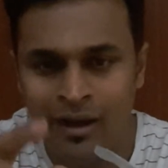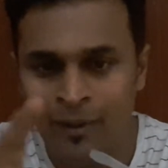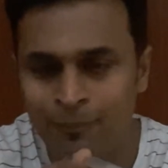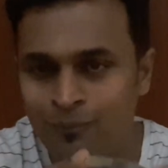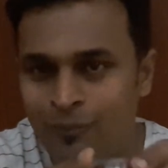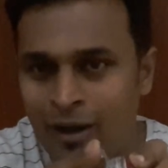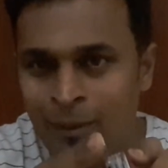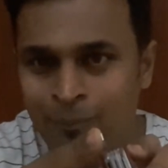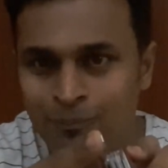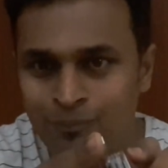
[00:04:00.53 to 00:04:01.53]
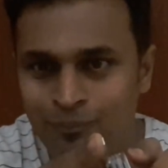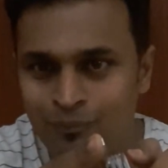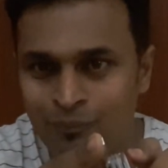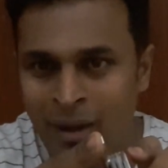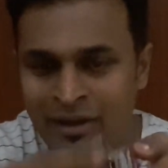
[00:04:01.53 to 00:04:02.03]
a
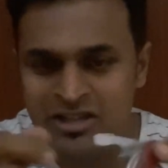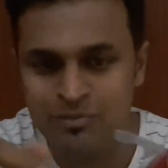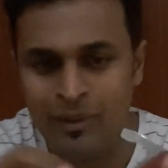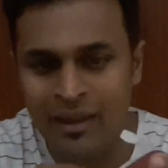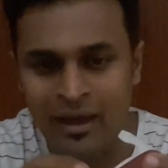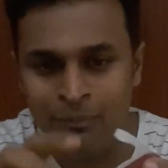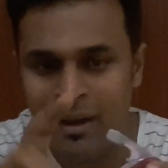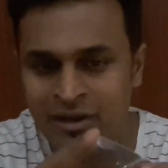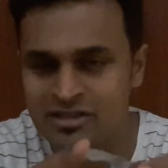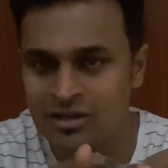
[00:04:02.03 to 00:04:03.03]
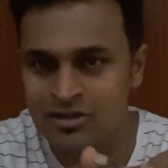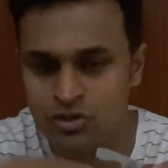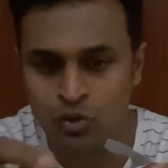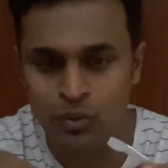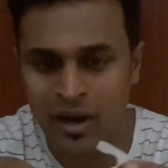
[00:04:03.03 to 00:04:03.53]
minus blade, a minus
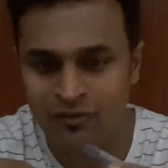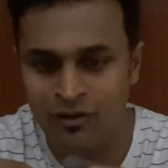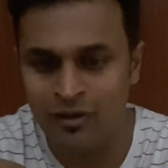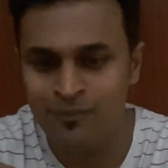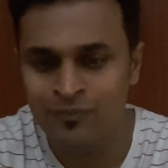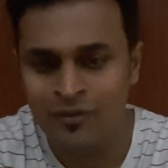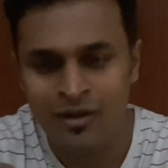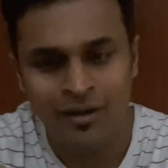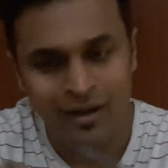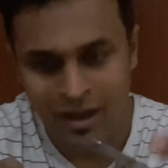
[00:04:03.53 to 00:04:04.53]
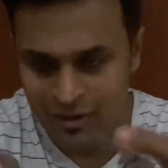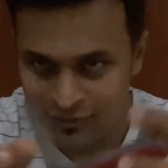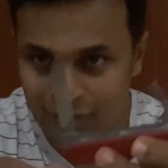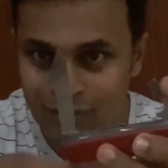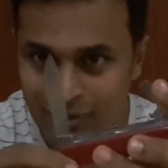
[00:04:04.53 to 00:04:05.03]
screwdriver,
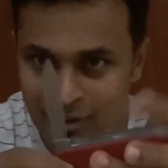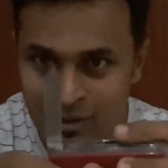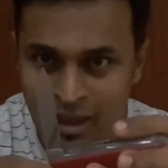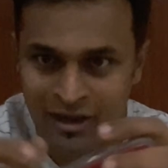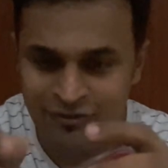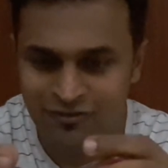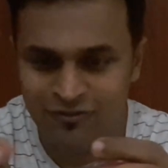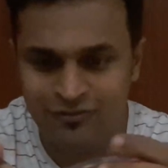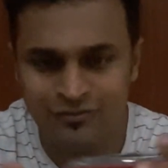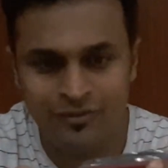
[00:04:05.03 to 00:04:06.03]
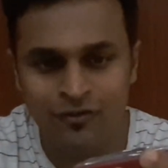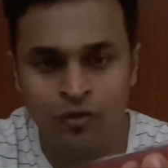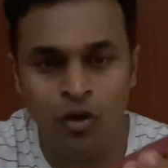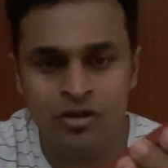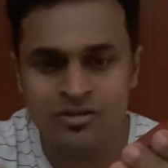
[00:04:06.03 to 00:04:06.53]
a knife,
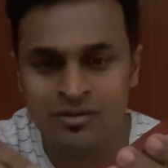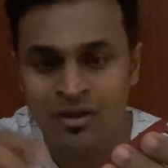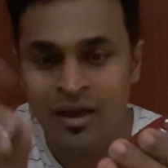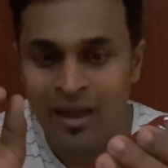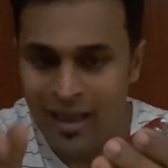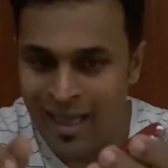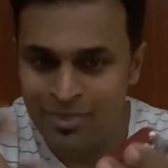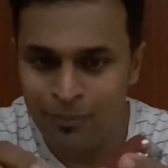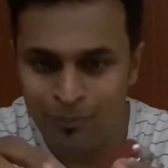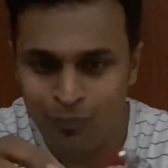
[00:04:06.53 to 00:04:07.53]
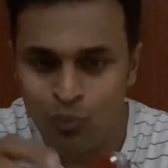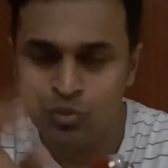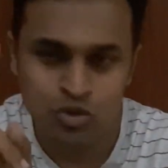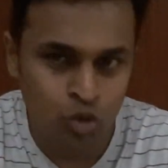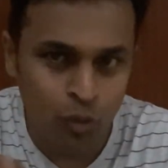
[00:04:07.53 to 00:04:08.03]
of course, and
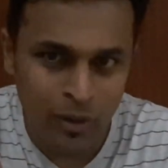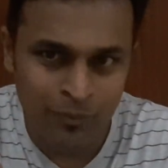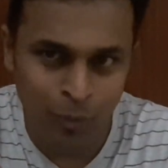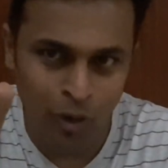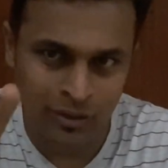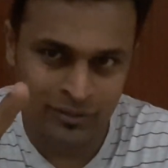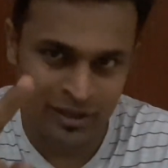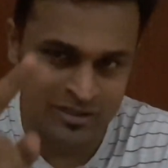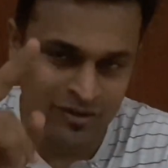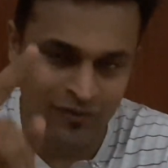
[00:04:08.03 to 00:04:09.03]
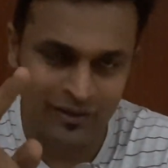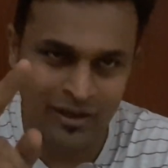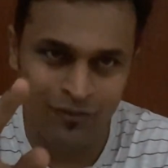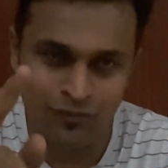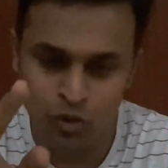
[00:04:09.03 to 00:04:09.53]
two important things. In
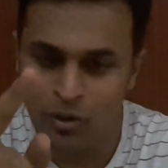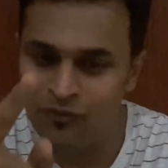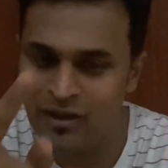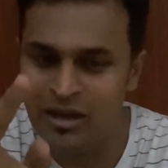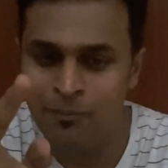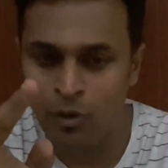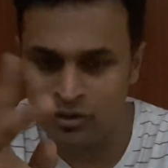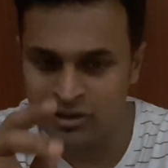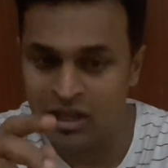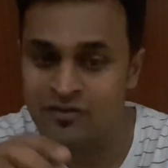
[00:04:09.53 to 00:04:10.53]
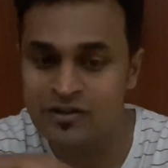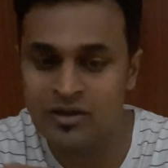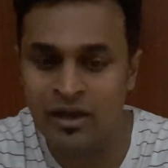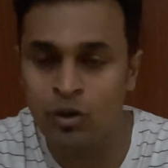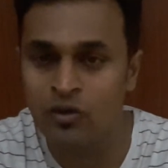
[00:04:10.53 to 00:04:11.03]
fact, there are two very important things
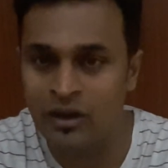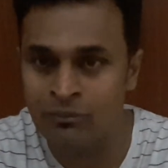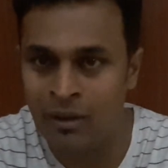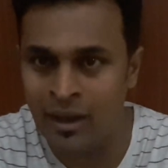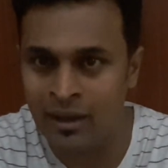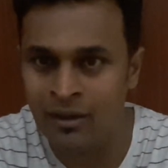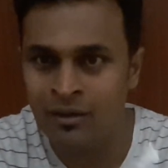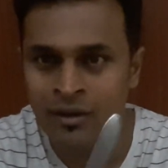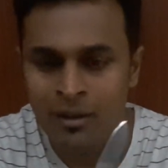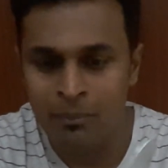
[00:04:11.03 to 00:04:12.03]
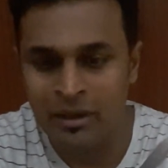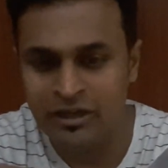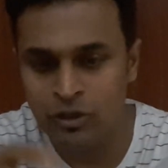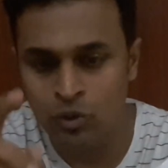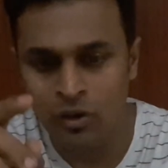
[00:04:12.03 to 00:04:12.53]
which I look in my
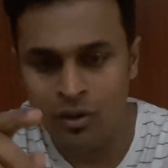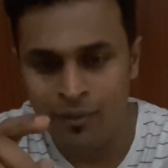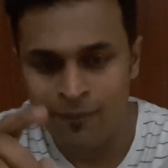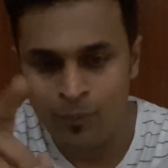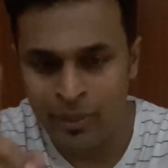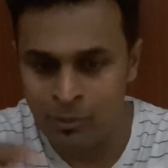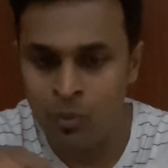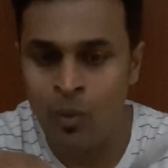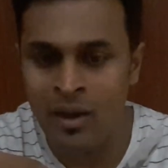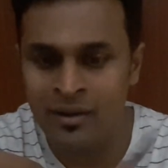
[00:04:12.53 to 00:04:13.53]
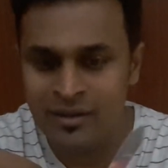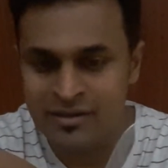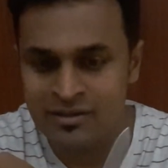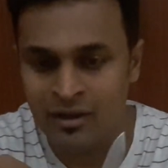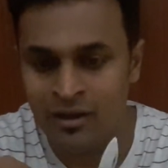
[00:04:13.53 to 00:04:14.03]
multi-tool. Number one
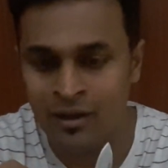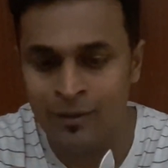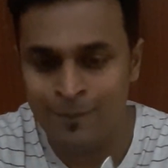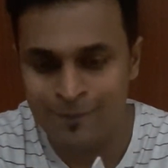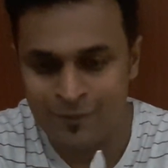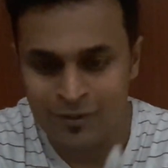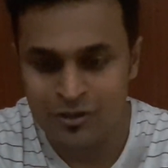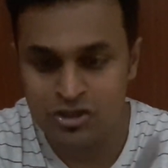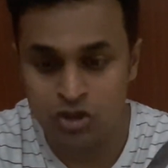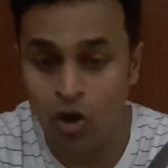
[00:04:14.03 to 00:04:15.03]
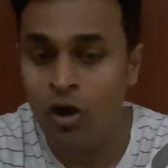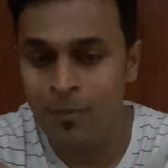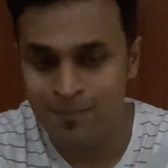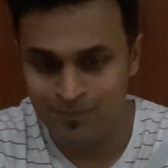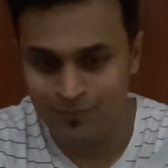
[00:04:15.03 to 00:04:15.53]
is a saw,